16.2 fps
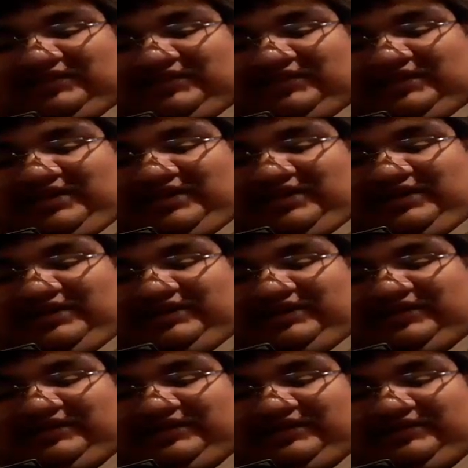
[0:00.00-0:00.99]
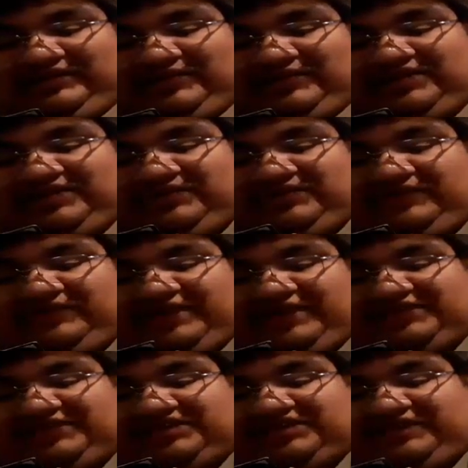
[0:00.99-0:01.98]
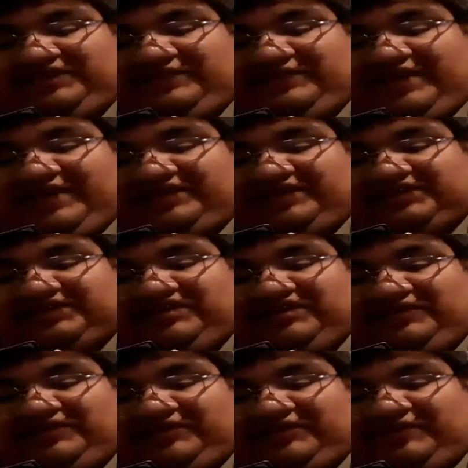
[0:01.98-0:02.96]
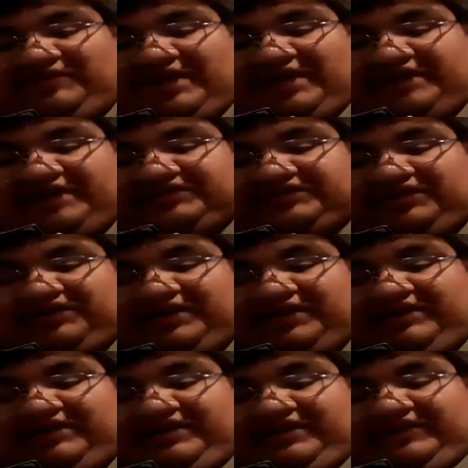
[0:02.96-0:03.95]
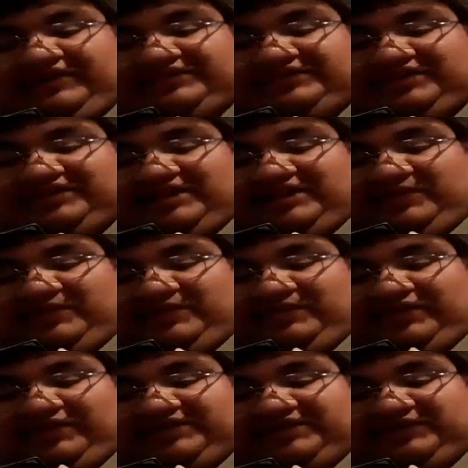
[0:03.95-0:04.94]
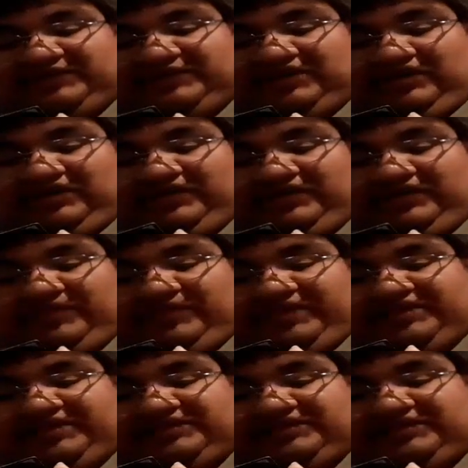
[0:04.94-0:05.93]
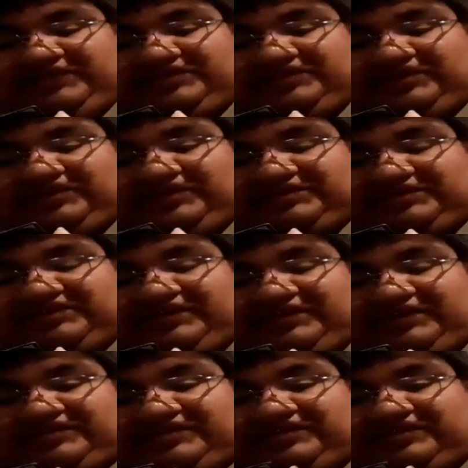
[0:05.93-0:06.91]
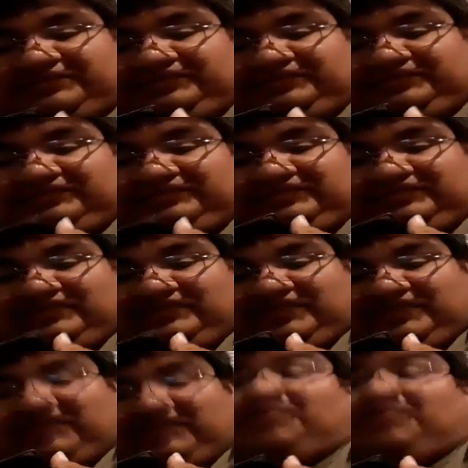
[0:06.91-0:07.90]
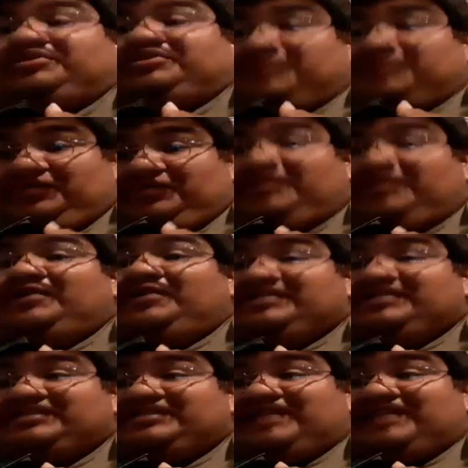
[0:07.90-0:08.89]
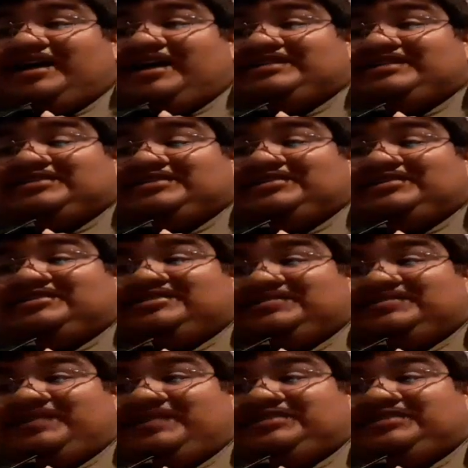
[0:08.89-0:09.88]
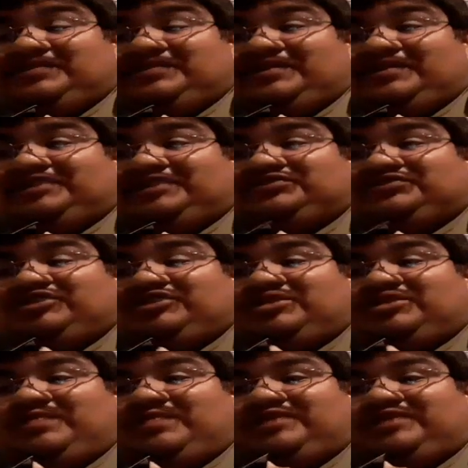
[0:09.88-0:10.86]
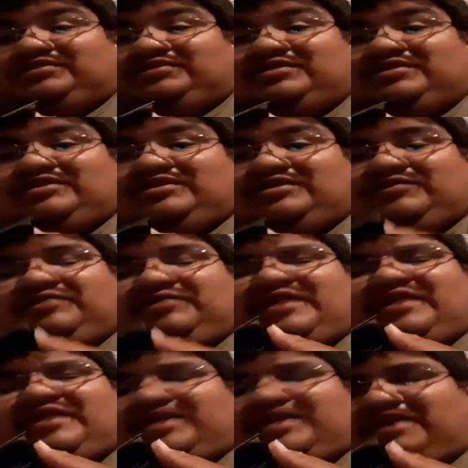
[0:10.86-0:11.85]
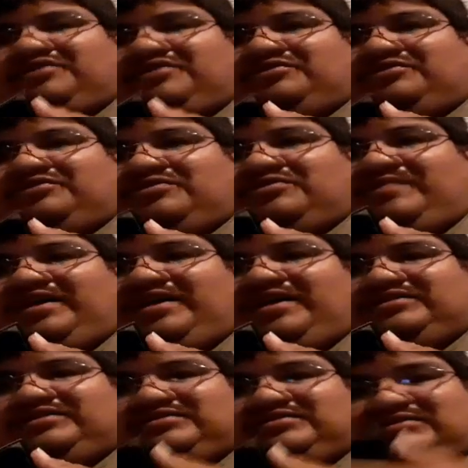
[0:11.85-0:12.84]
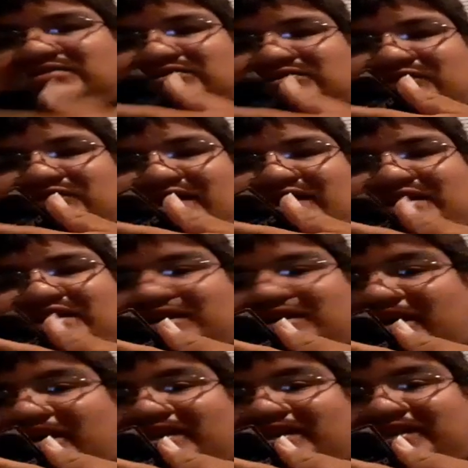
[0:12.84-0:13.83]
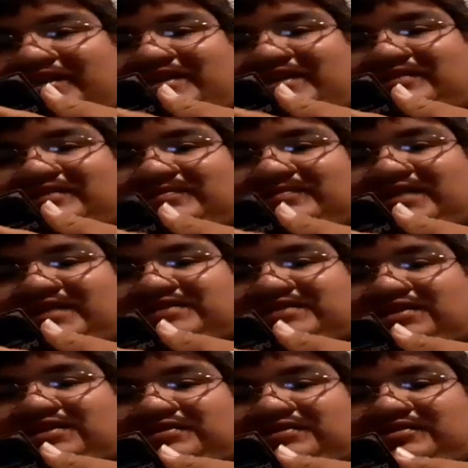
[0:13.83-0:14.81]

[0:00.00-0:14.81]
Ah, when you would write this card, if your Vanguard's a unit with a great kind of card name, this unit can be placed with all the abilities of this card until the end turn. Which is nice because especially with extreme command, when Eradicator or command dragon, golly, can't talk.